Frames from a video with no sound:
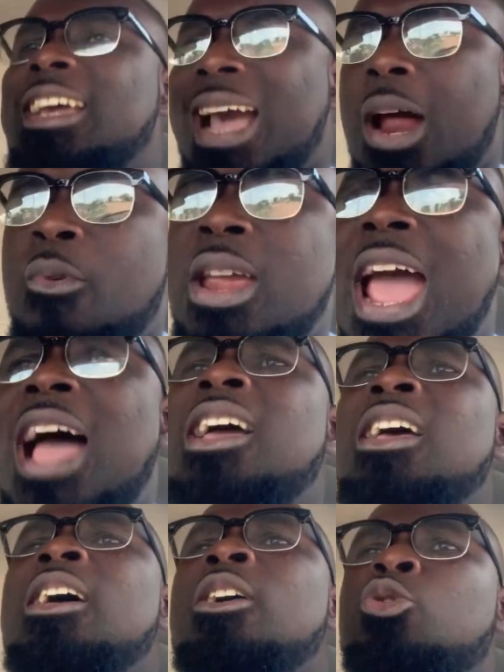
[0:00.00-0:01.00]
career
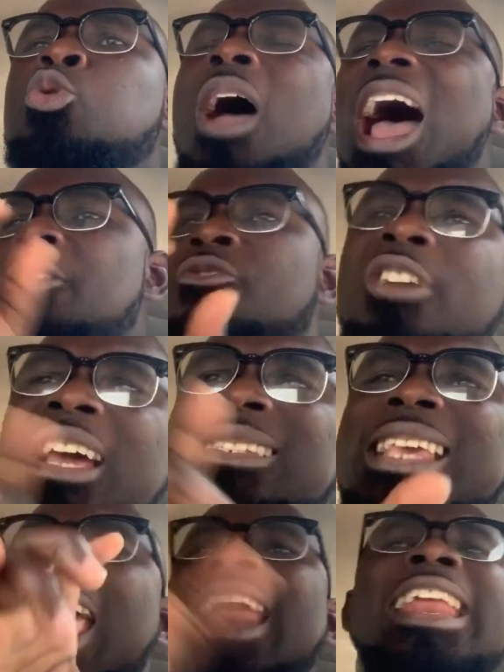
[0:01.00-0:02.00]
to
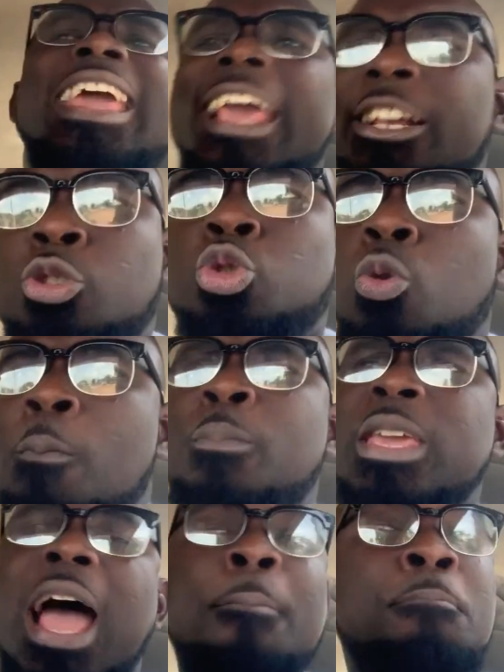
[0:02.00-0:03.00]
address any issue
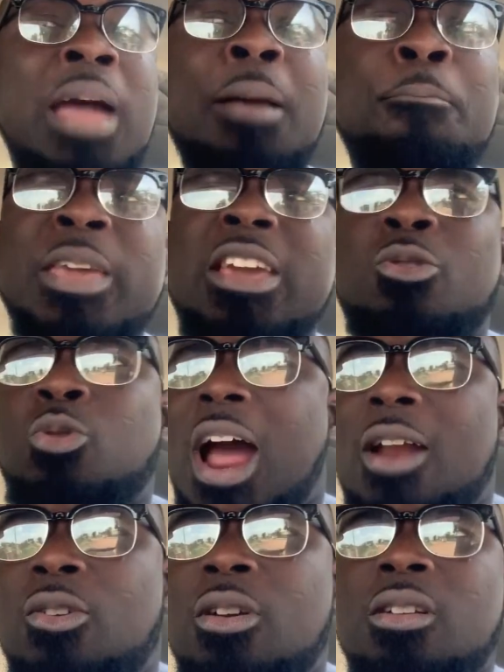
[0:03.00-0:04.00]
be maybe
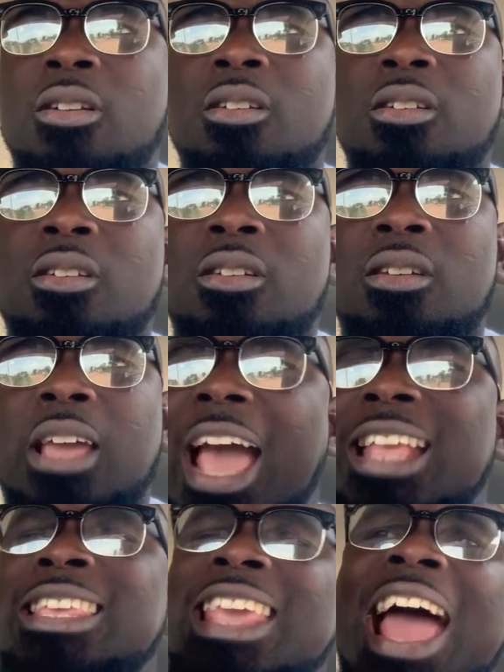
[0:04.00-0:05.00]
Ukraine
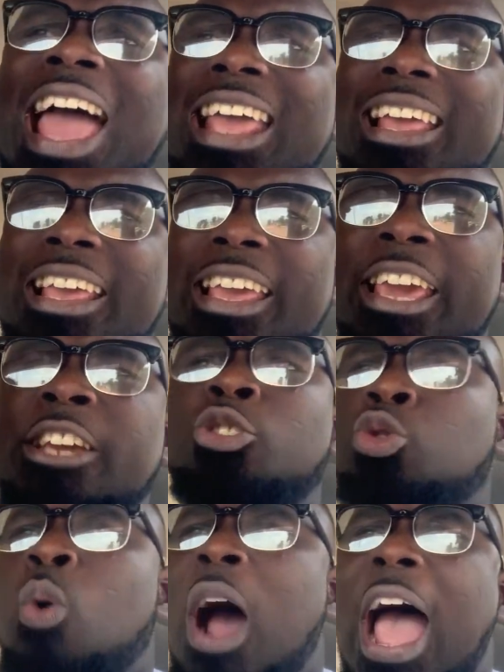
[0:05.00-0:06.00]
and yet
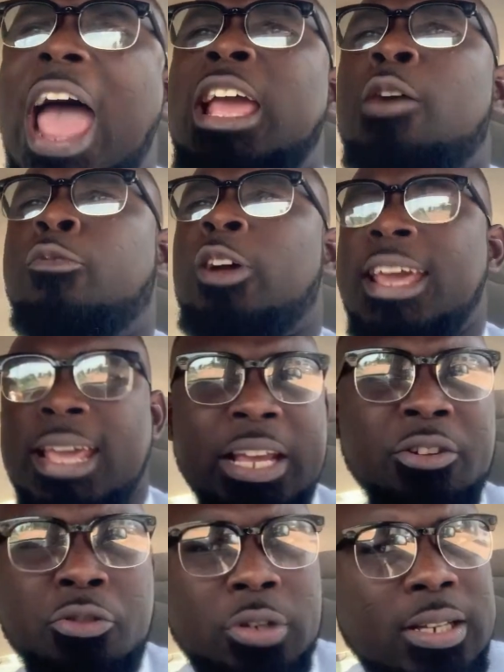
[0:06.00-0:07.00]
issue for the
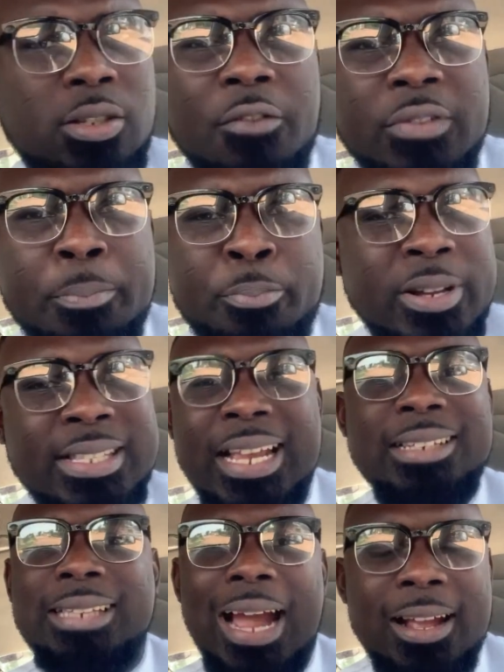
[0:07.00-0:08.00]
interest of the
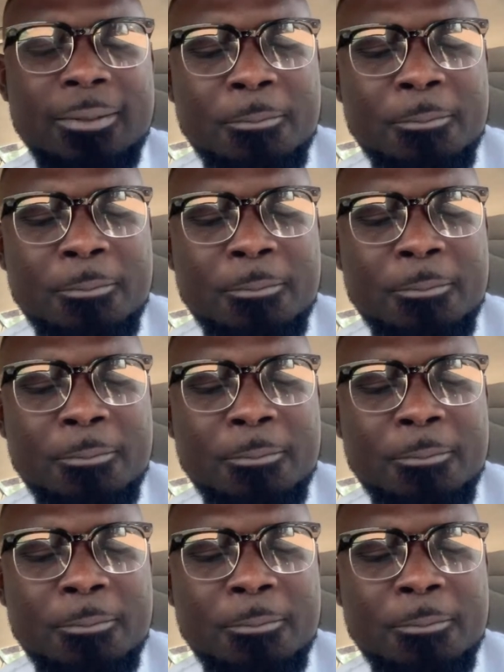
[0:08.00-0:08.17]
presenter.